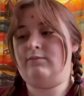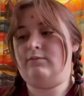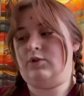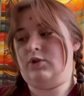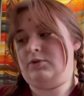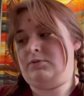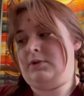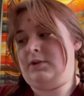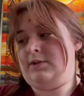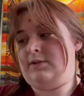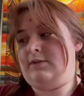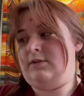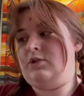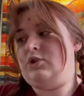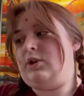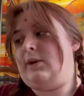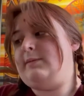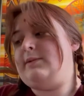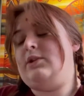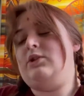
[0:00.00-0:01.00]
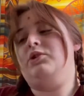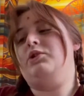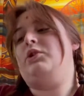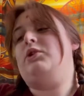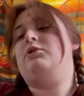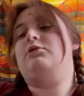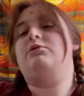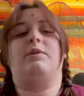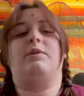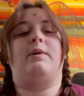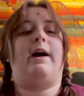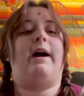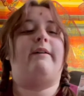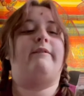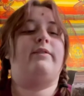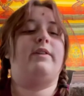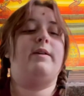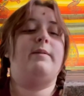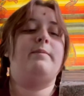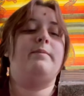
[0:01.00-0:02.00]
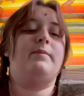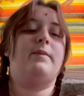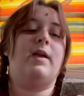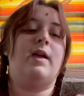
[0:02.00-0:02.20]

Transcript: just because the shops that you should go to have them.